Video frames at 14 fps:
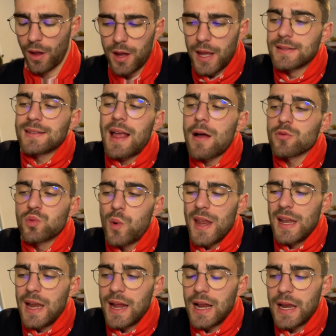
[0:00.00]
It sounds weird in
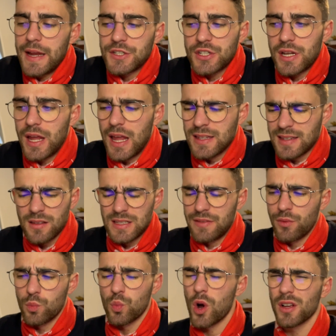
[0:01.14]
English. It sounds
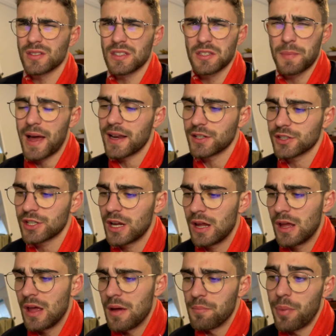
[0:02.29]
even worse in Spanish,
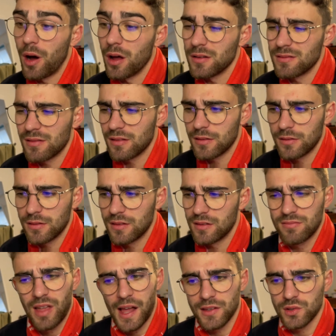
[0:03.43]
but
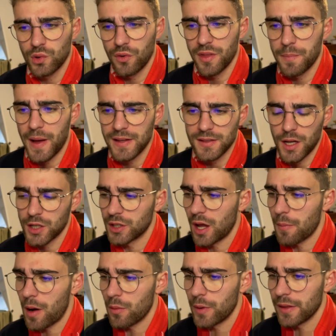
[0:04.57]
that's sort of the best I could come
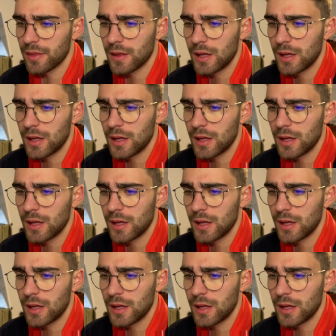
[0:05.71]
up with.